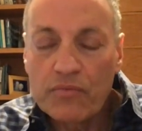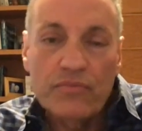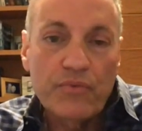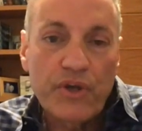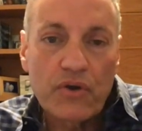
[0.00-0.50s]

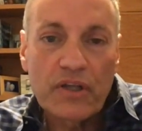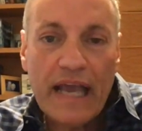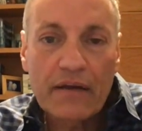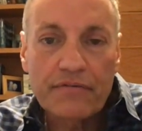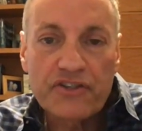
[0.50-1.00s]
we heard
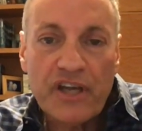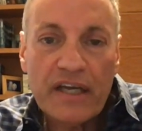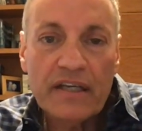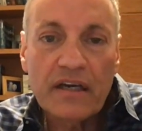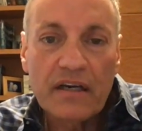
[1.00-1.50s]
out of
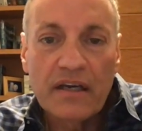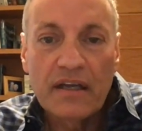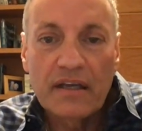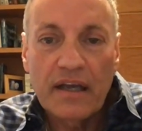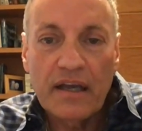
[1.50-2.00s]
China
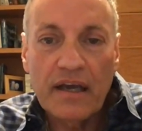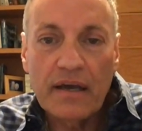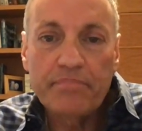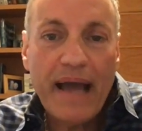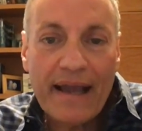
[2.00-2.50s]

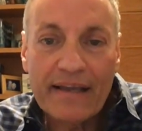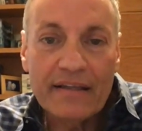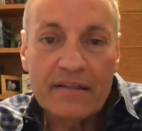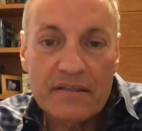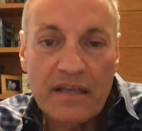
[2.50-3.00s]
back
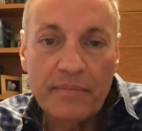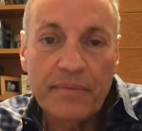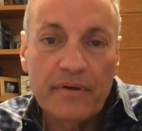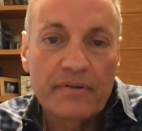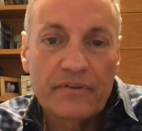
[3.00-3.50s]
in
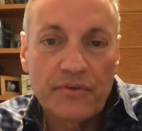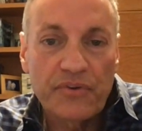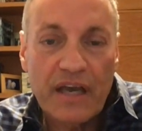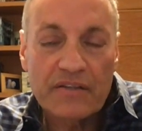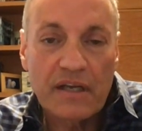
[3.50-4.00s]
December
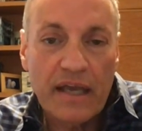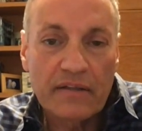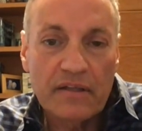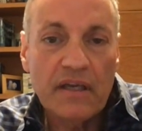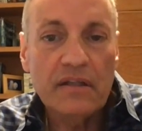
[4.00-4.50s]

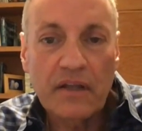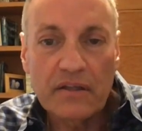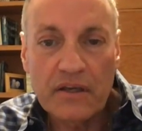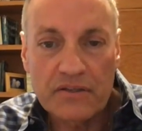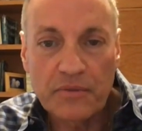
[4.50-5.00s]
2019 that
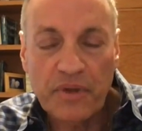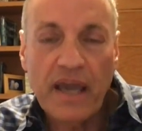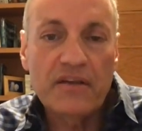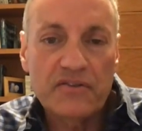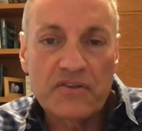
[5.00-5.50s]
there are some
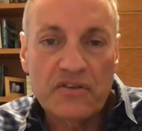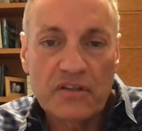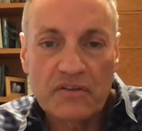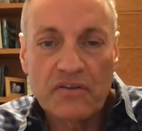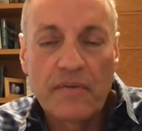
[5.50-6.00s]
cases
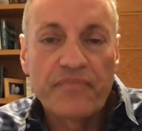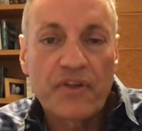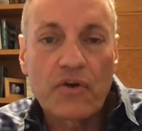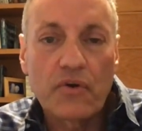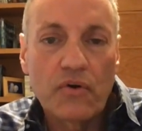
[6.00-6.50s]
and the
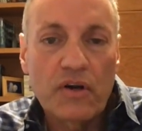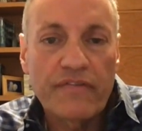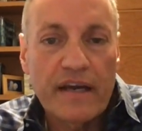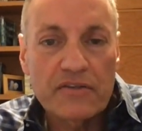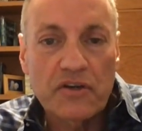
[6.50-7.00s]

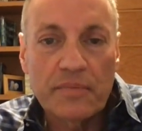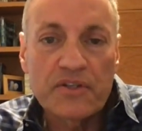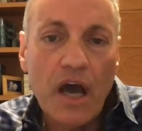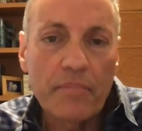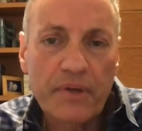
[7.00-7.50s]
coronavirus comes
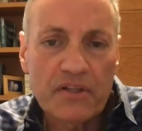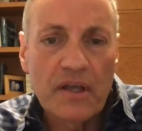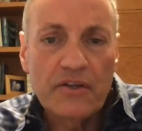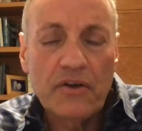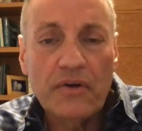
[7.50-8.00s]
up. But
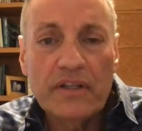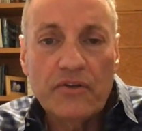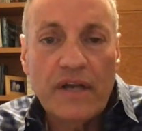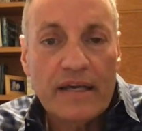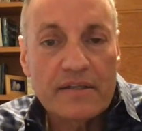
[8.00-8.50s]
in the
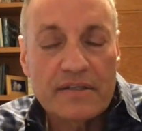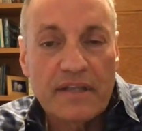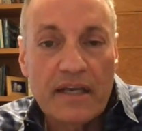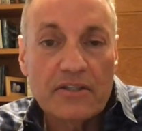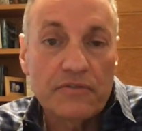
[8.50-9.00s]
United
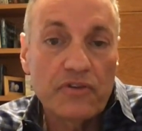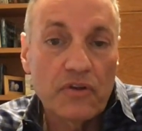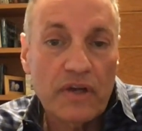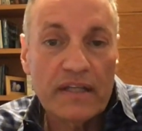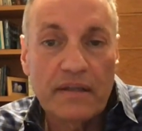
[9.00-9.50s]
States, if you
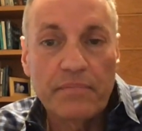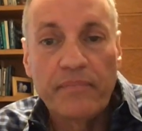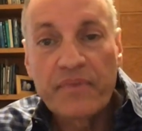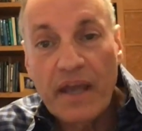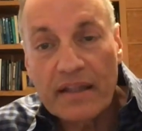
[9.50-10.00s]
look at
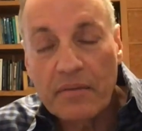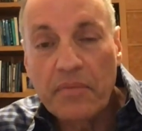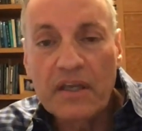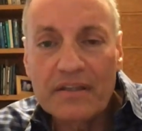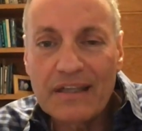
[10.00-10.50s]
the
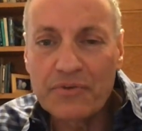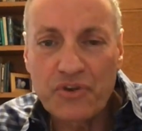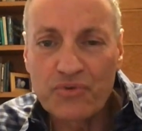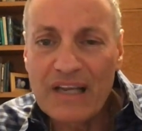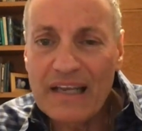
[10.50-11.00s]
media, there was
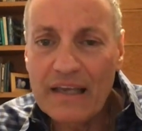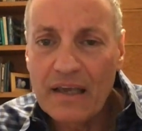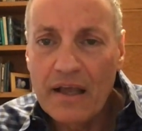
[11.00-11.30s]
really